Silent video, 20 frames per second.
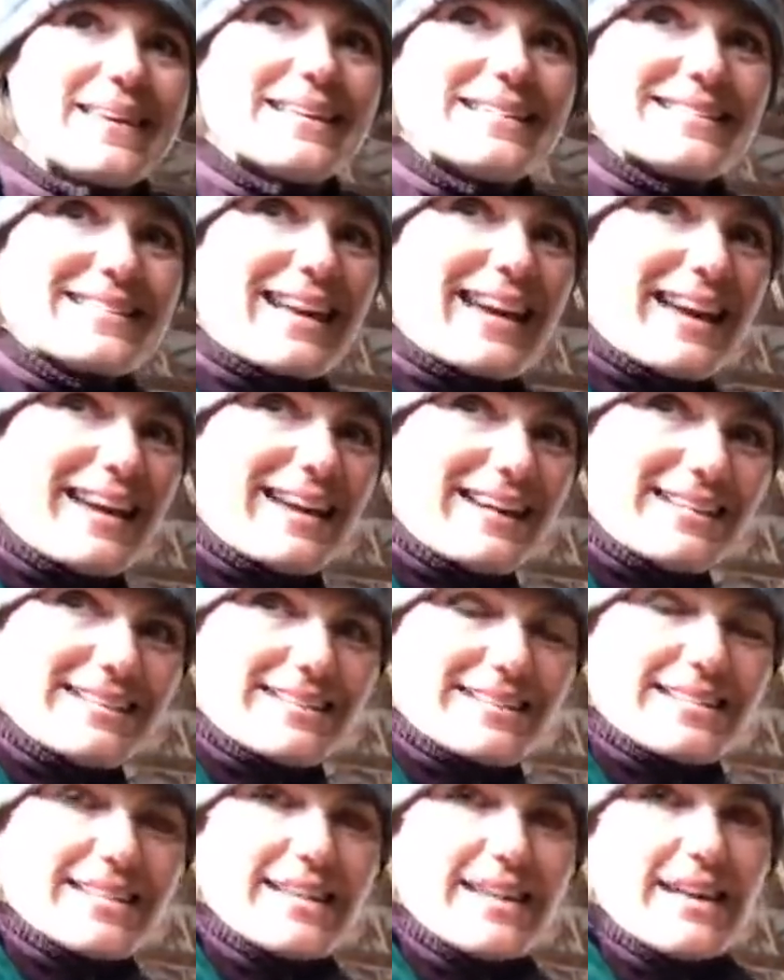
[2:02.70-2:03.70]
these
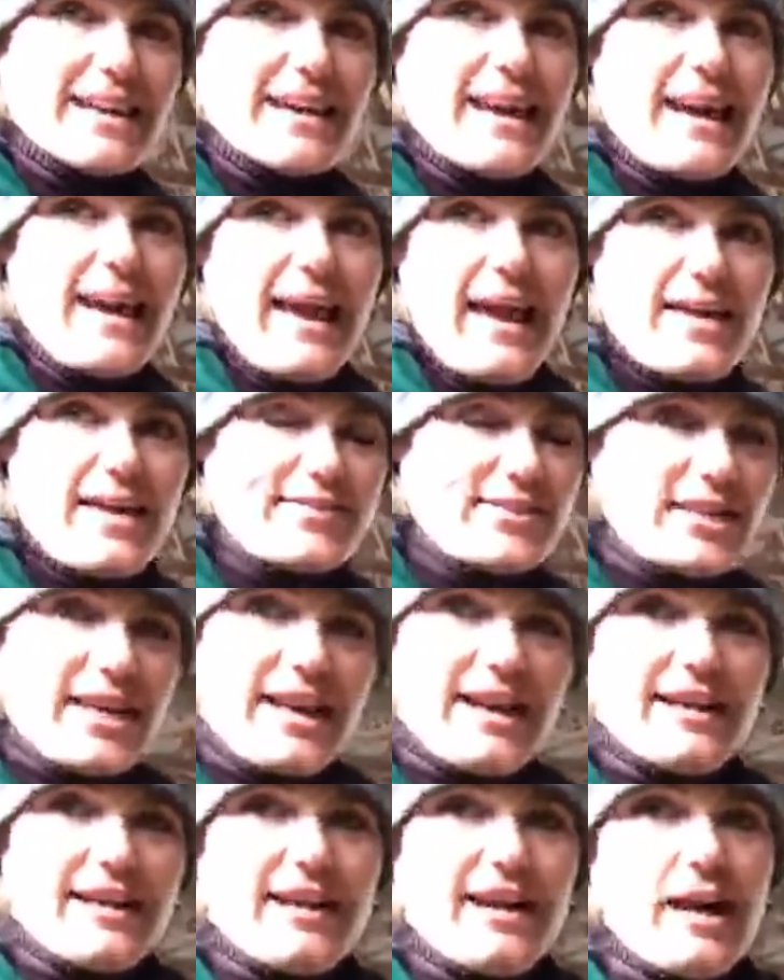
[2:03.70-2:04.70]
guys
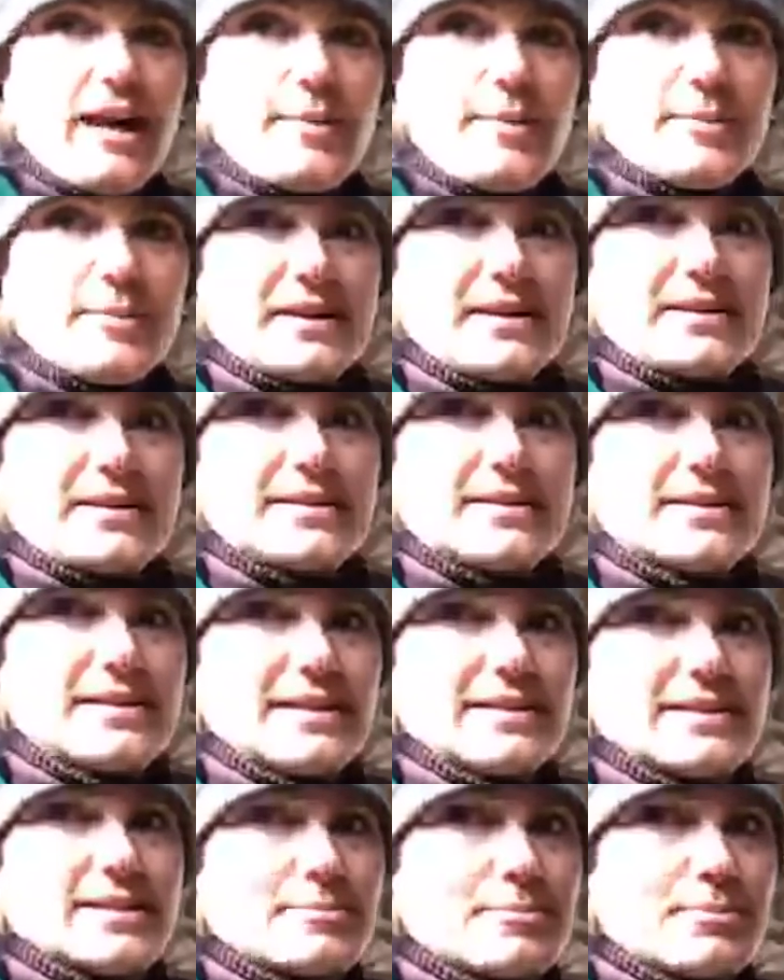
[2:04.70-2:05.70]
haven't had hobbles
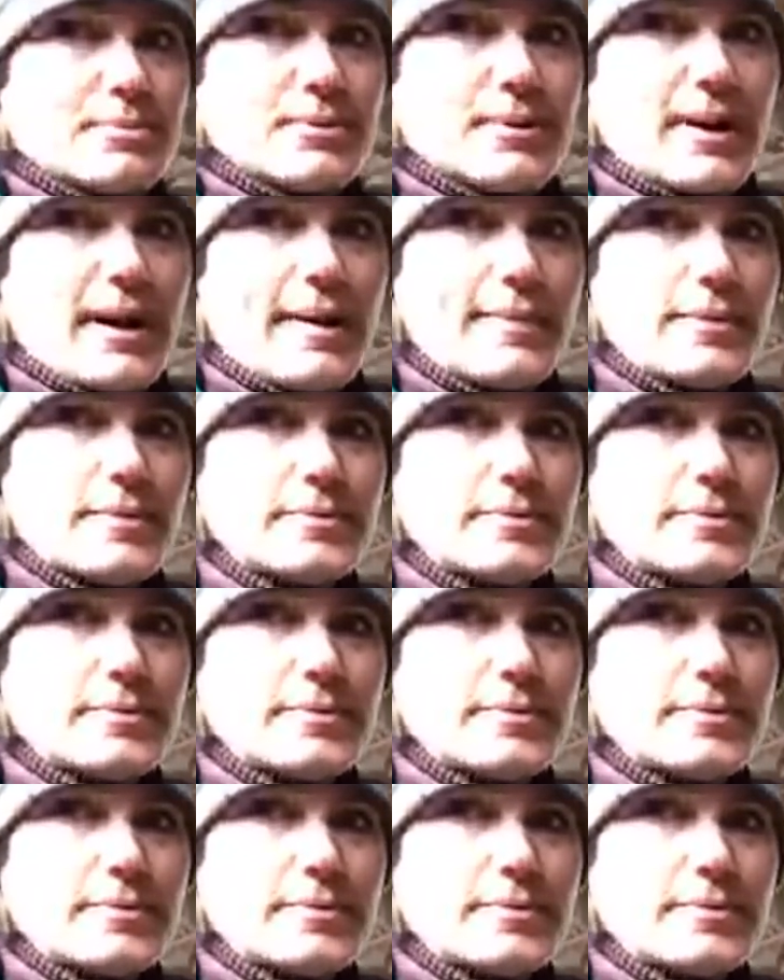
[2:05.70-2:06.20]
on since